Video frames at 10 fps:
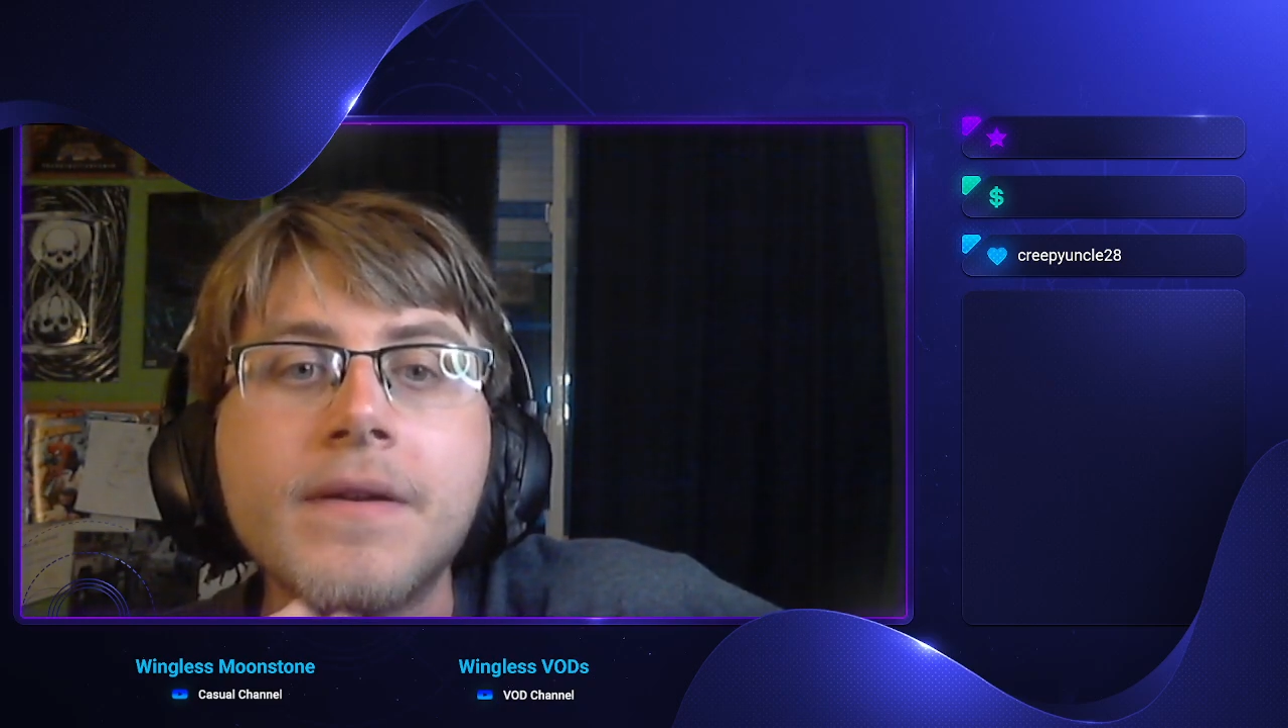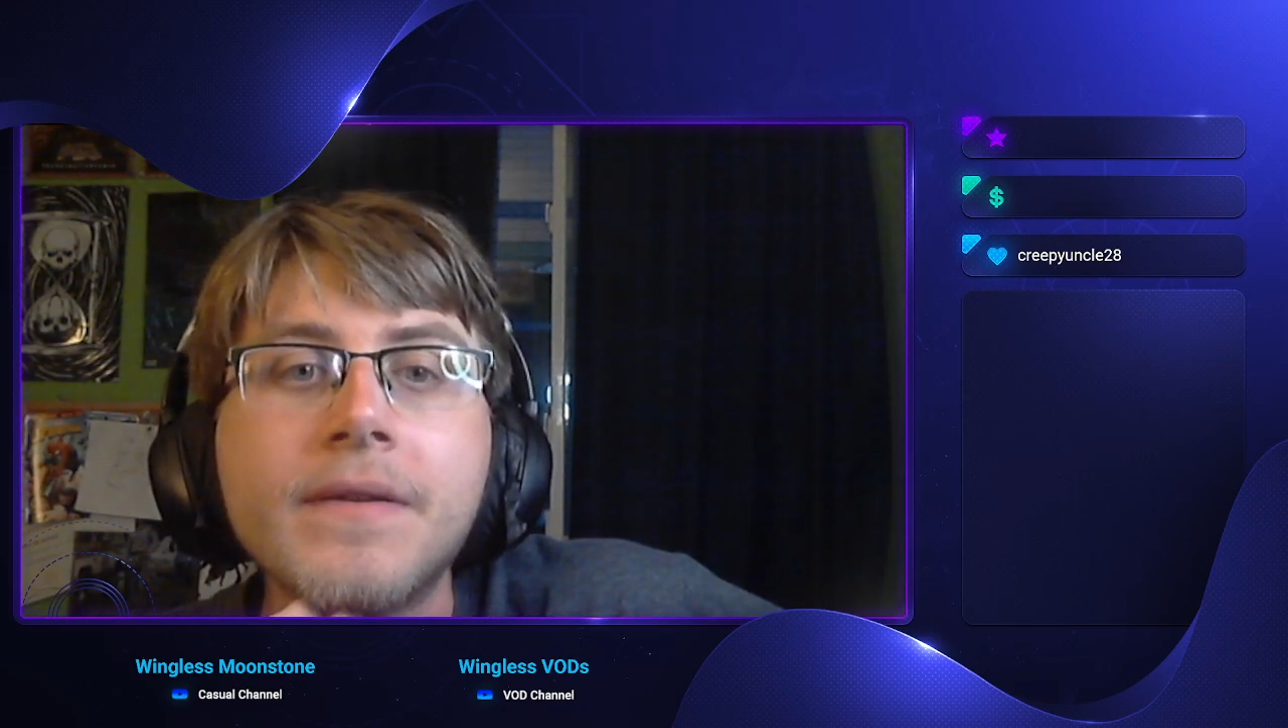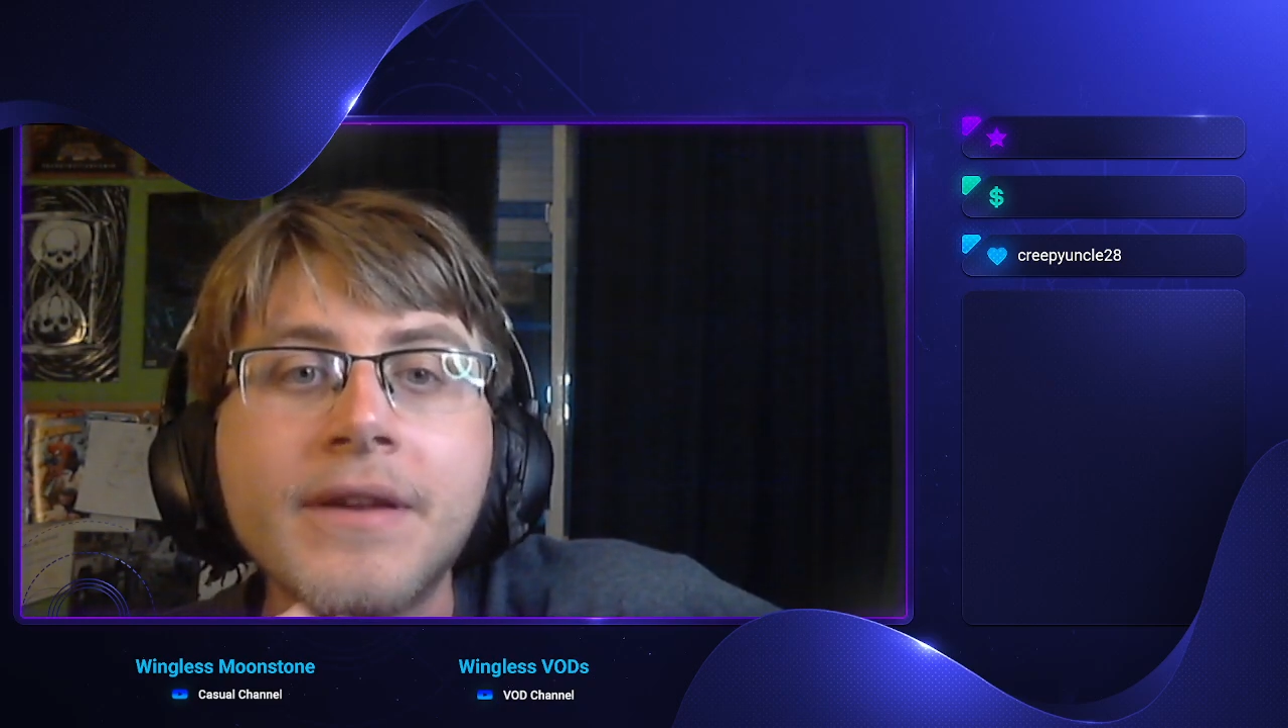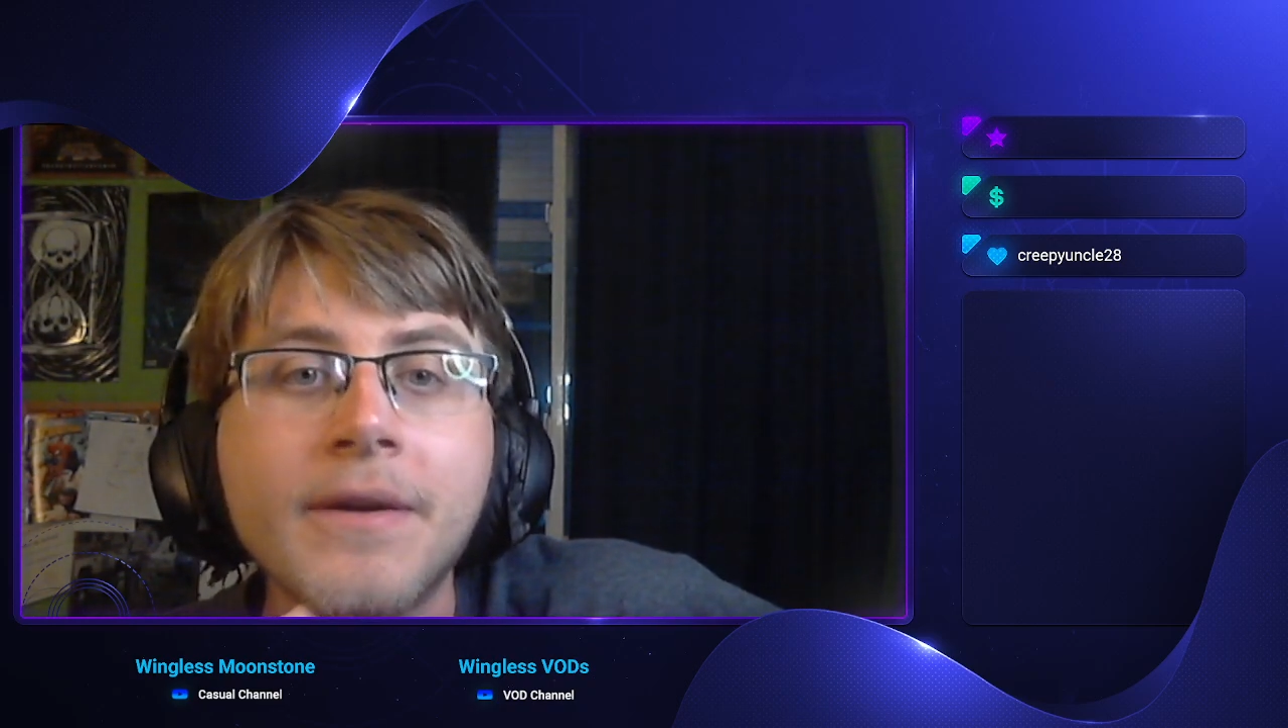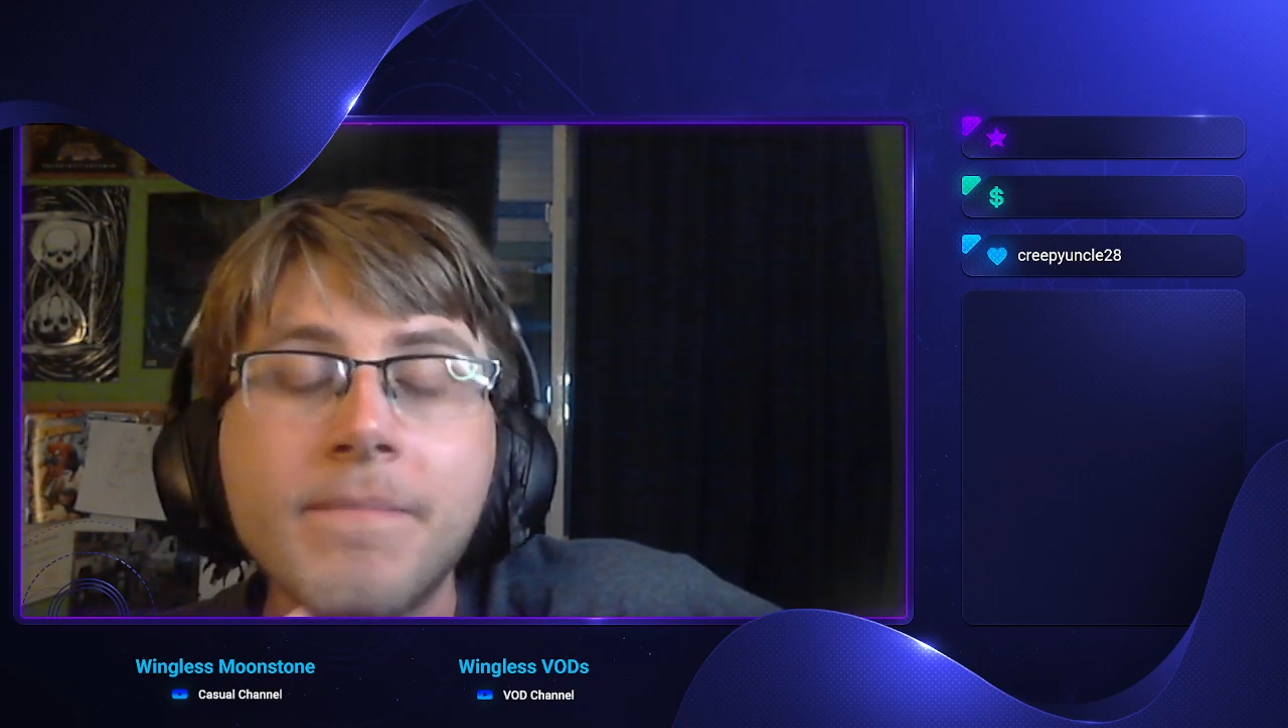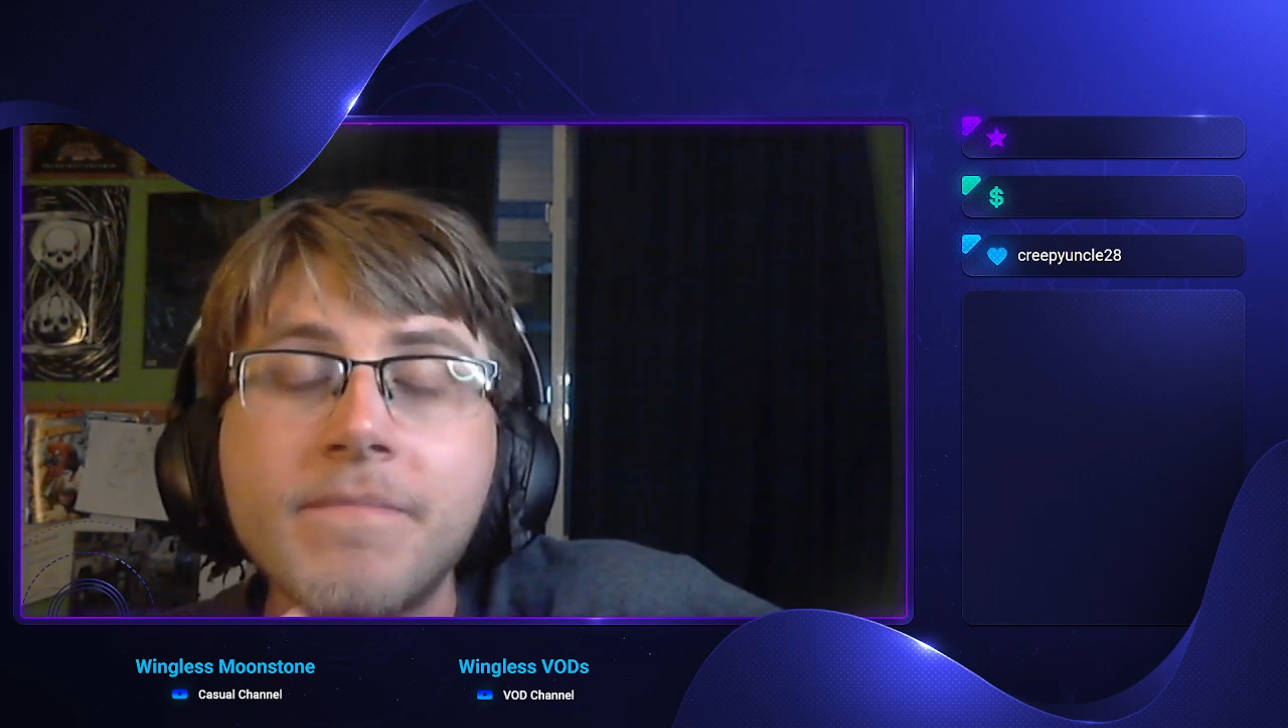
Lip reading: you know,